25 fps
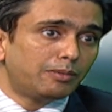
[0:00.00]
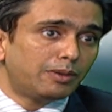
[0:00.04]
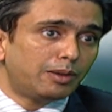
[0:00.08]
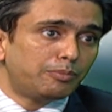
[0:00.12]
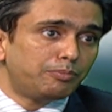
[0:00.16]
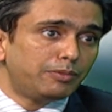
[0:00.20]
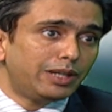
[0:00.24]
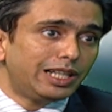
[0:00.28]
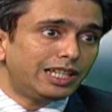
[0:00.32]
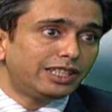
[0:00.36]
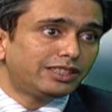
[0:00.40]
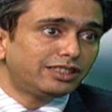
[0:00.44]

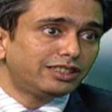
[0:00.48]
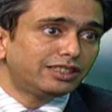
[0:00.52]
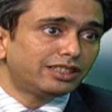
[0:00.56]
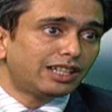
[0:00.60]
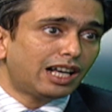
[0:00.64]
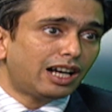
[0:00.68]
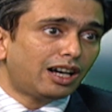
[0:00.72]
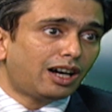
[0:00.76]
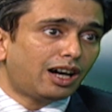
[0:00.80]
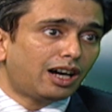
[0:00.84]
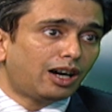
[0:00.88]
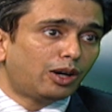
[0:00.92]
a
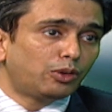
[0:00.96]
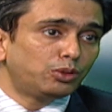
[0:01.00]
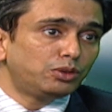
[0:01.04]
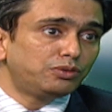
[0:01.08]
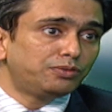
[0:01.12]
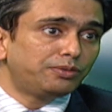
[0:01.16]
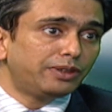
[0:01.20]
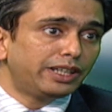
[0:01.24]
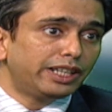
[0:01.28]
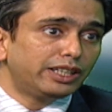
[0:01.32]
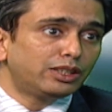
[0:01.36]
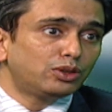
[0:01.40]
militant
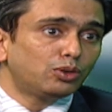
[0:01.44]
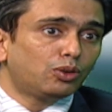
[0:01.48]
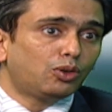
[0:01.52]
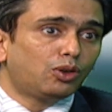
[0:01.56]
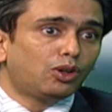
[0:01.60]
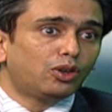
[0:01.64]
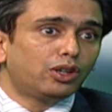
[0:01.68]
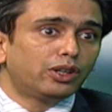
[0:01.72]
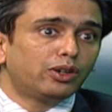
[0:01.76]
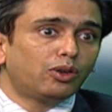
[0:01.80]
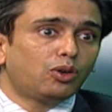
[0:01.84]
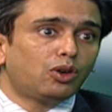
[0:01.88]
outfit
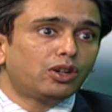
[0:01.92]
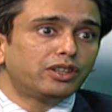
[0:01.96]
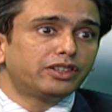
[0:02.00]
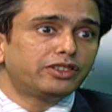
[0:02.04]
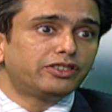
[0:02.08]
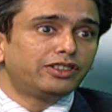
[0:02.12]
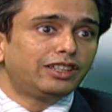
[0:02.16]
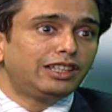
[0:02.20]
or a